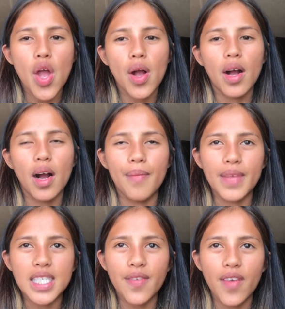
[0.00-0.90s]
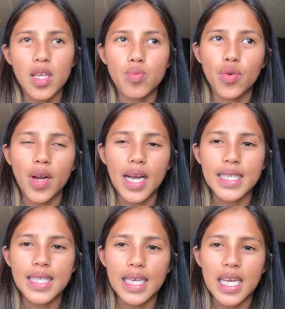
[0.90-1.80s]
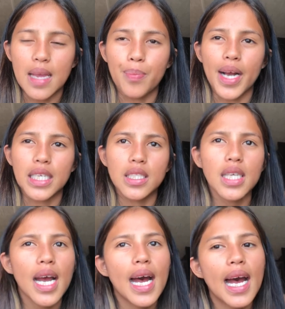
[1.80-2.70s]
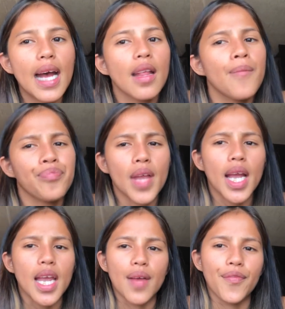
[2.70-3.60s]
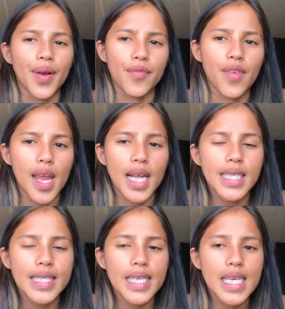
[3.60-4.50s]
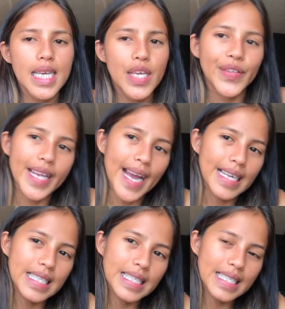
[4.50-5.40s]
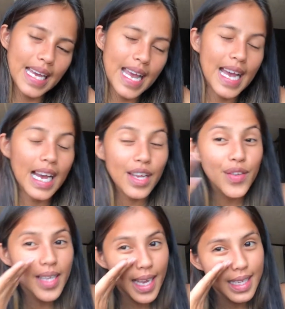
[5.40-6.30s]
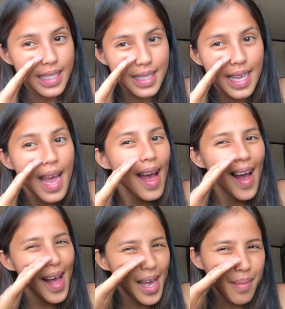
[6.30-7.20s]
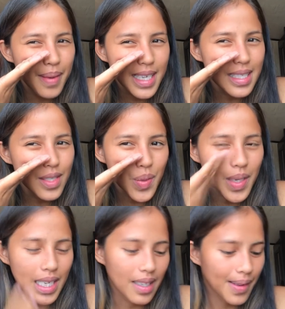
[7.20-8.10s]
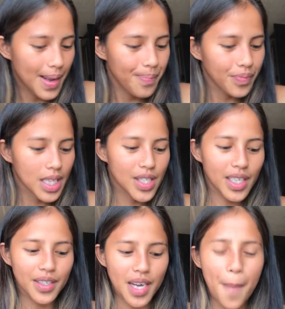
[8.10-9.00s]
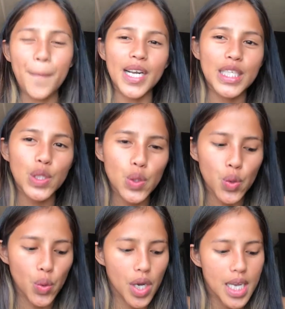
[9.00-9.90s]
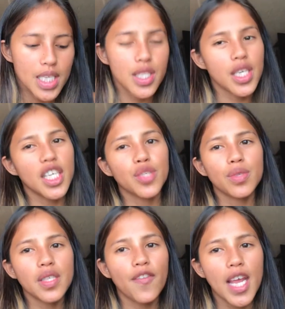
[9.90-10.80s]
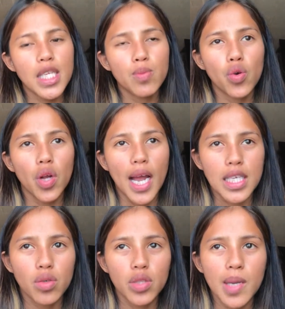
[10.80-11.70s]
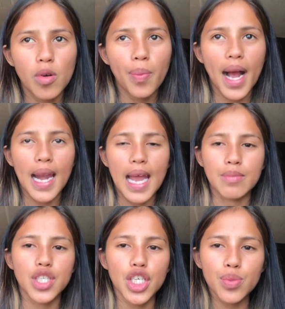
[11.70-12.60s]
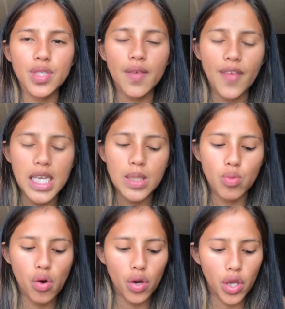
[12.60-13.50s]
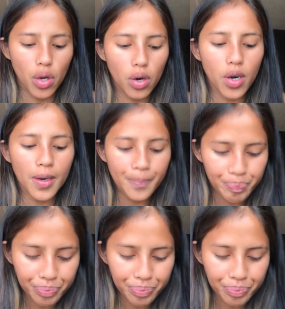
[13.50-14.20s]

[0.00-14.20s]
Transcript: nasa Facebook, guys, nakikipag-chat, nakikipag-BLC, yun, guys. Kaya ayun, guys, I bug is real. So number 2, search mo sa Facebook, guys. Kung di mo pa alam, search mo sa Facebook yung